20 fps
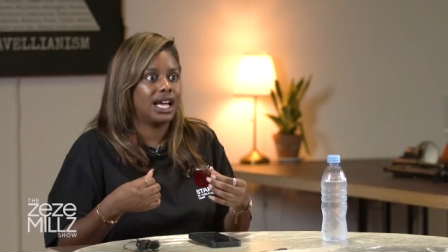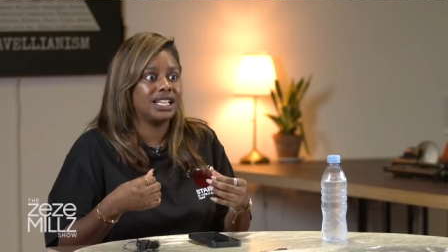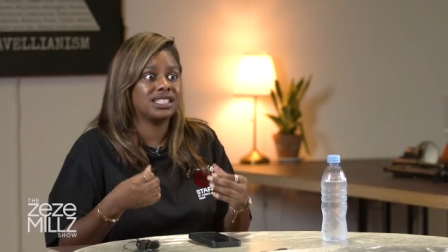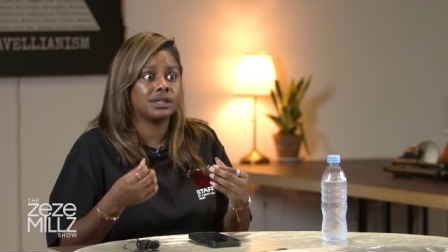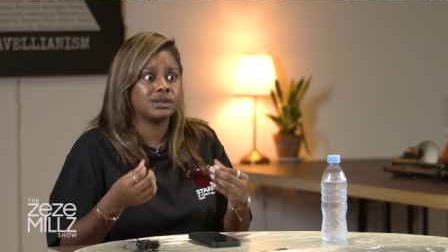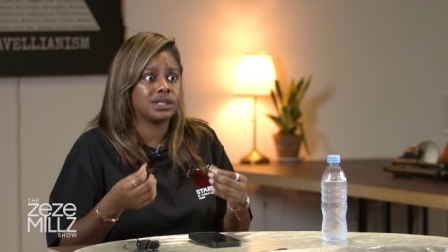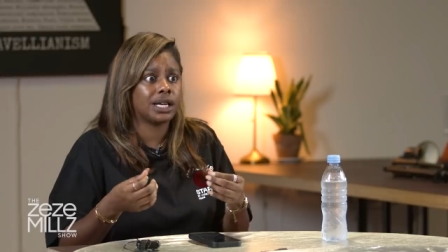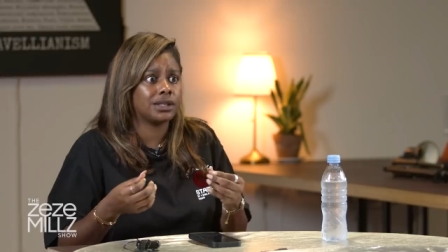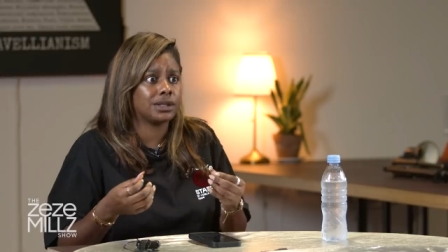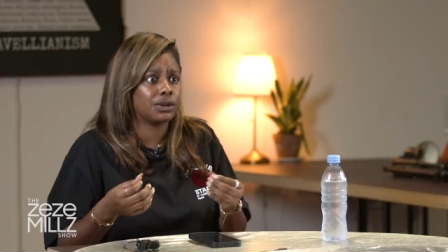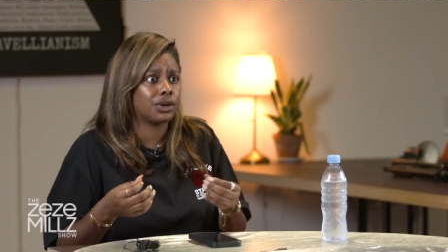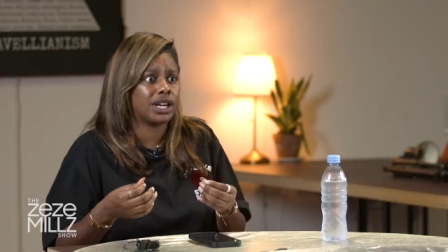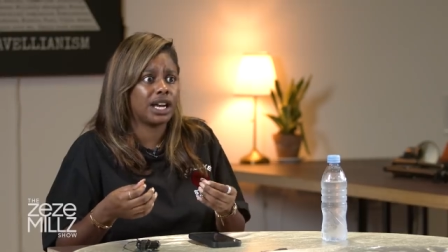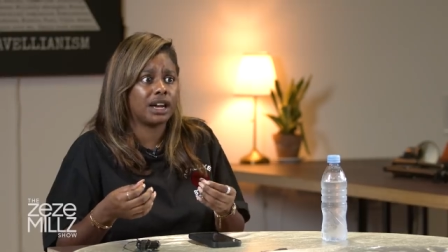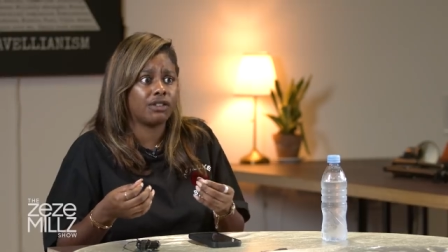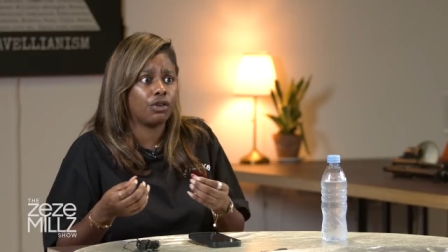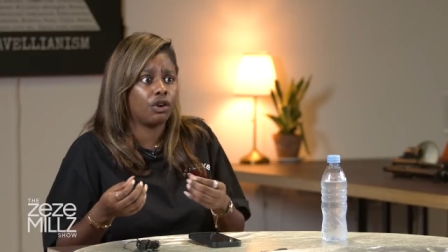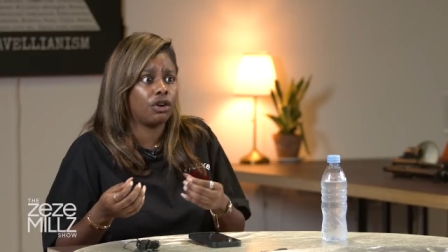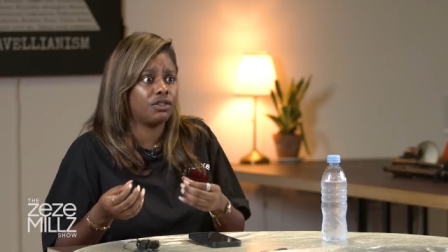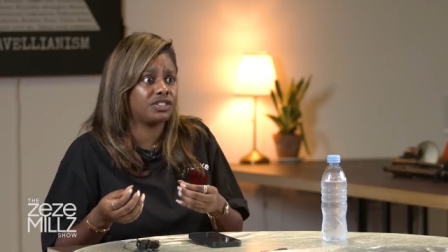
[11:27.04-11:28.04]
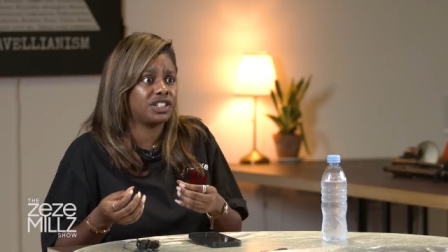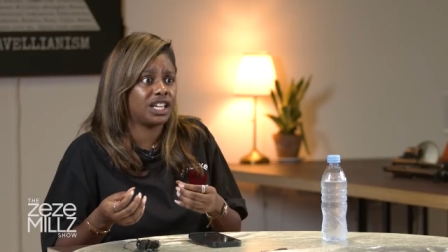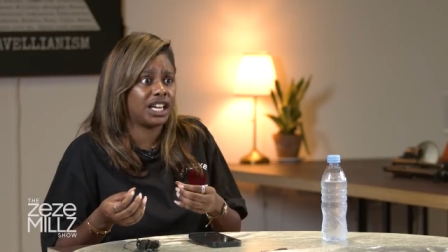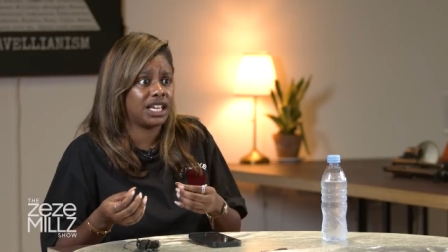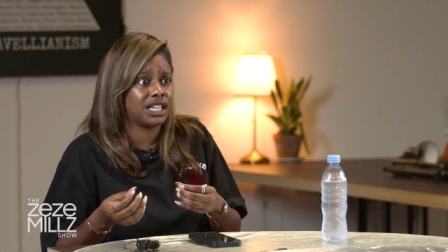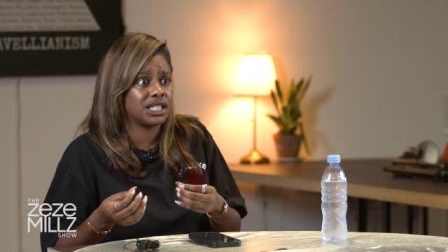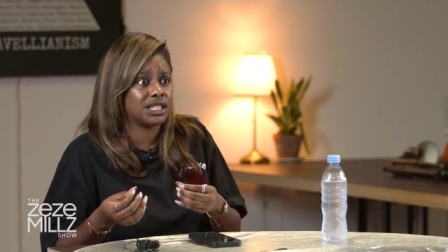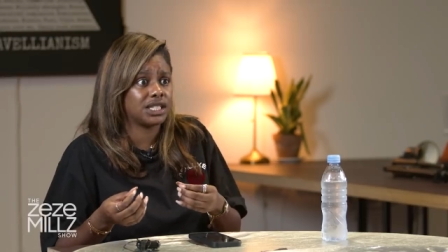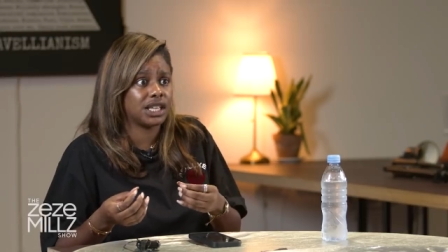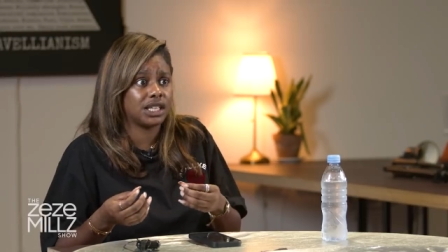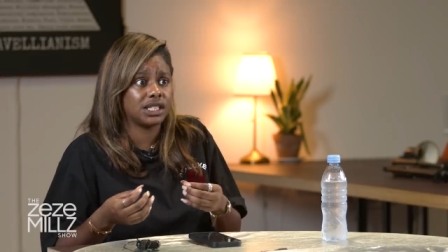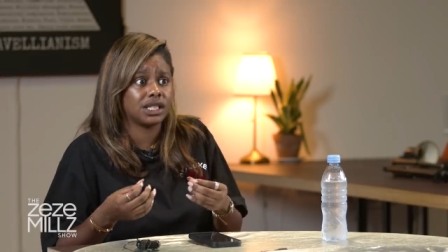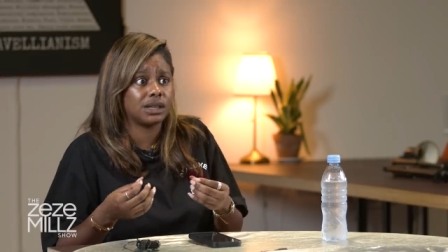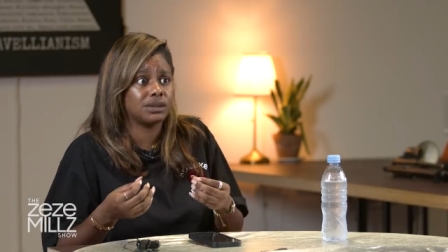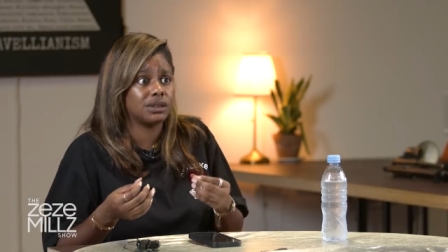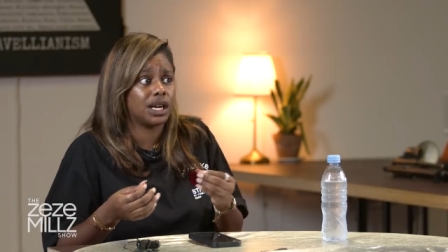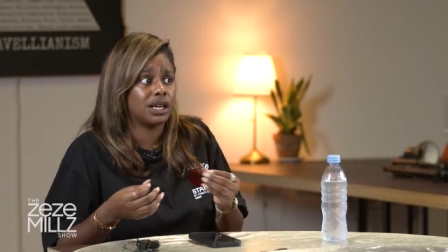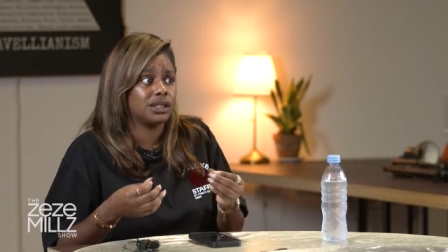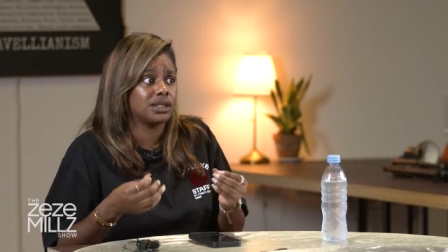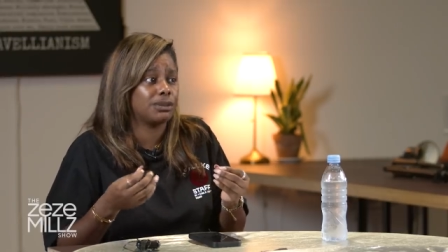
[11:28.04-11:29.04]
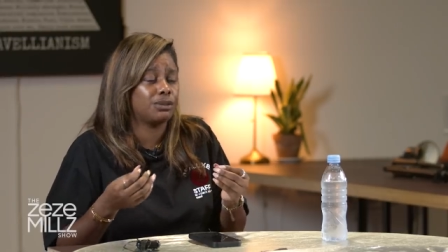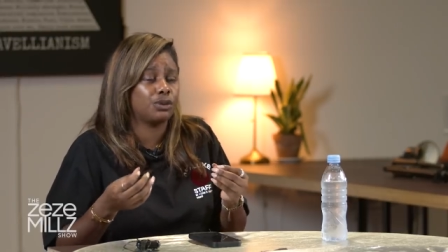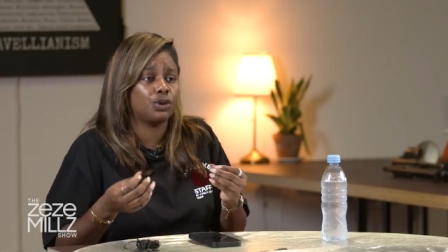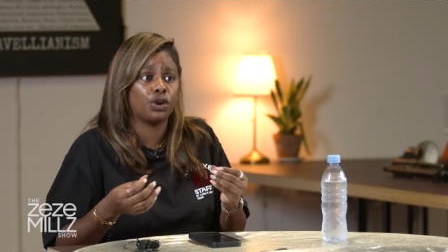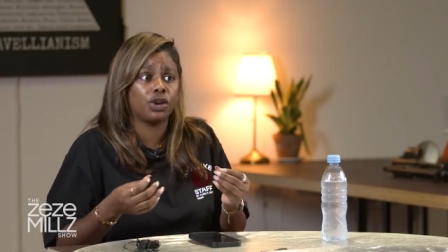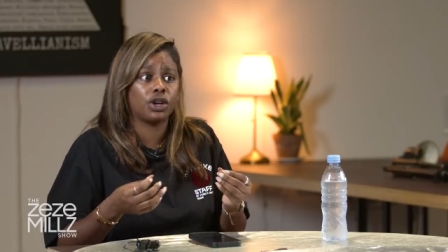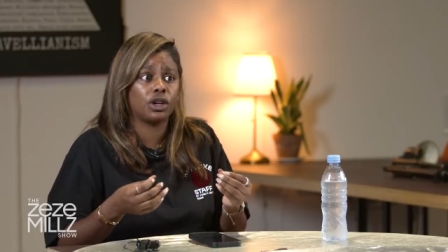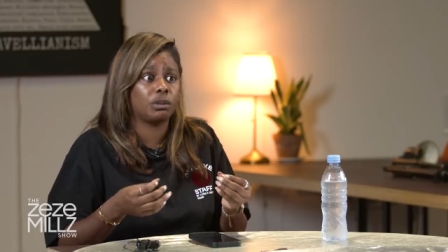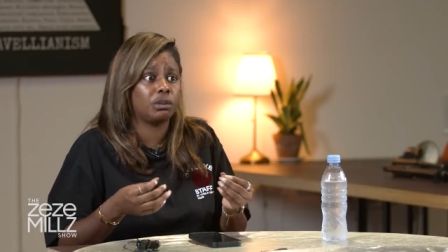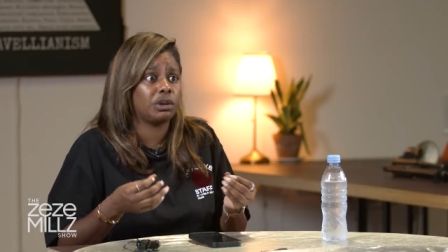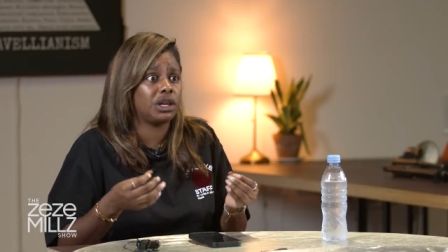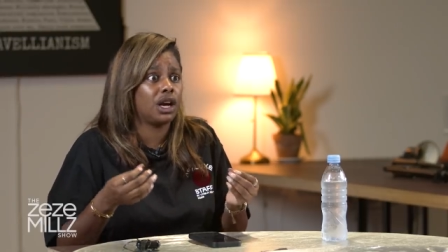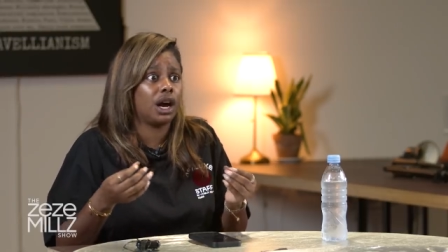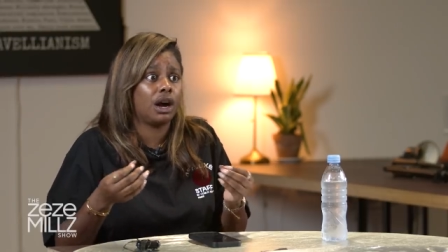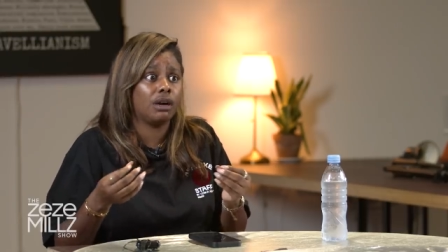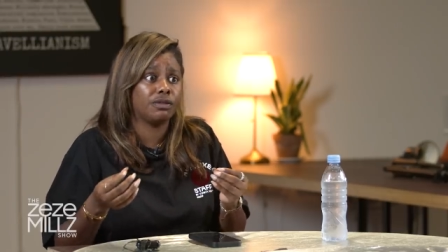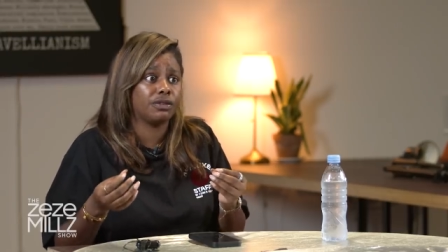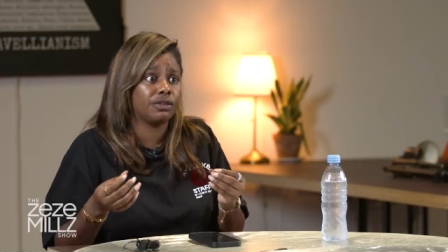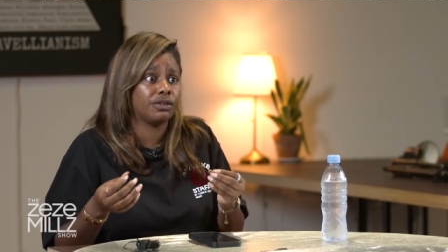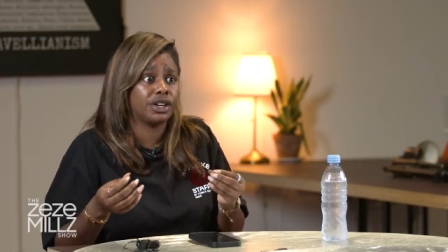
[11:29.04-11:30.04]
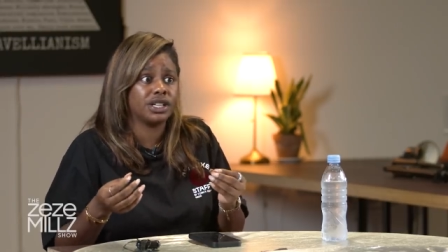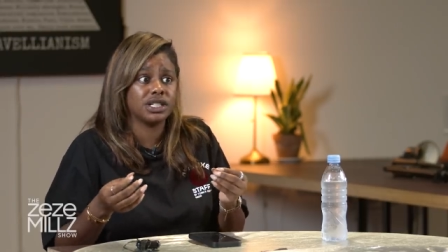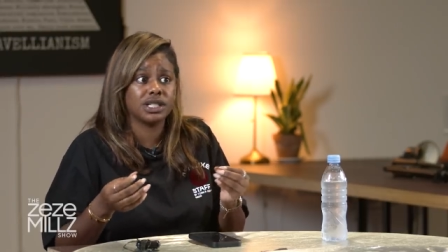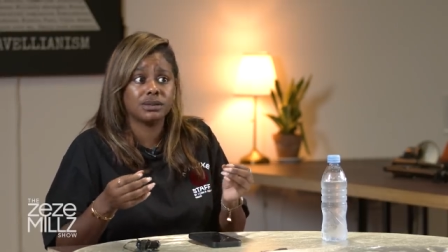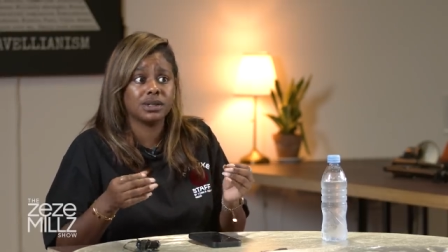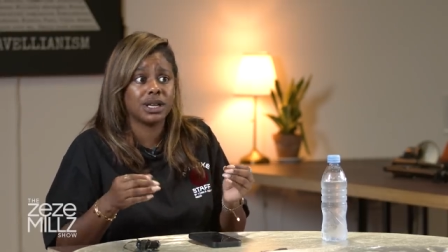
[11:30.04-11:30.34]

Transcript: and sometimes I'm gonna have off days, and sometimes I'm not gonna be up for it.